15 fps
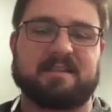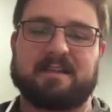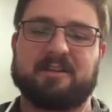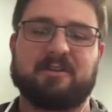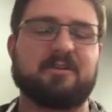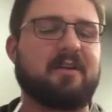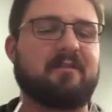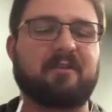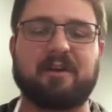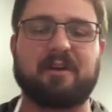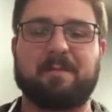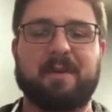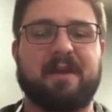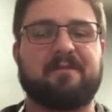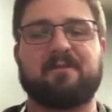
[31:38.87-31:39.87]
Like you're never going to
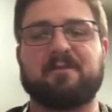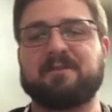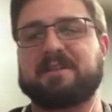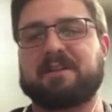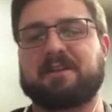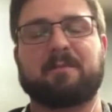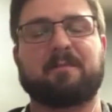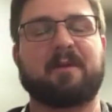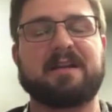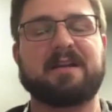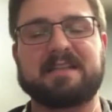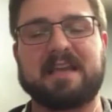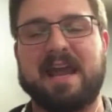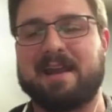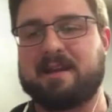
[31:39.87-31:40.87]
pay full sticker
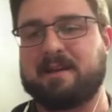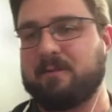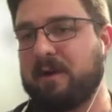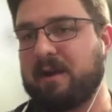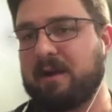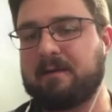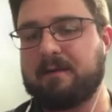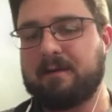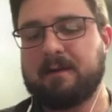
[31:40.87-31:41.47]
price anywhere.